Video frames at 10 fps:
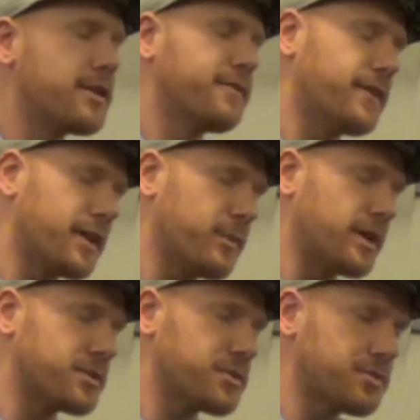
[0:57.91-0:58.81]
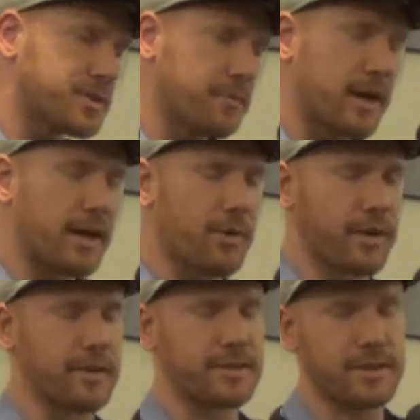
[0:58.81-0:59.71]
the fundamental truths of my
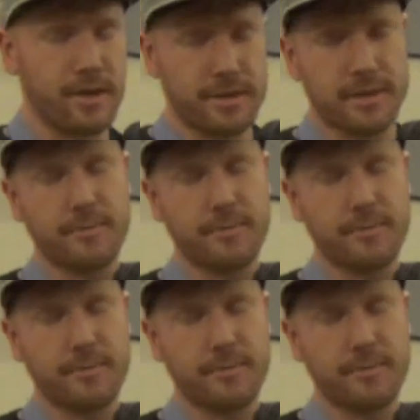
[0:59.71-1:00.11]
going concerns.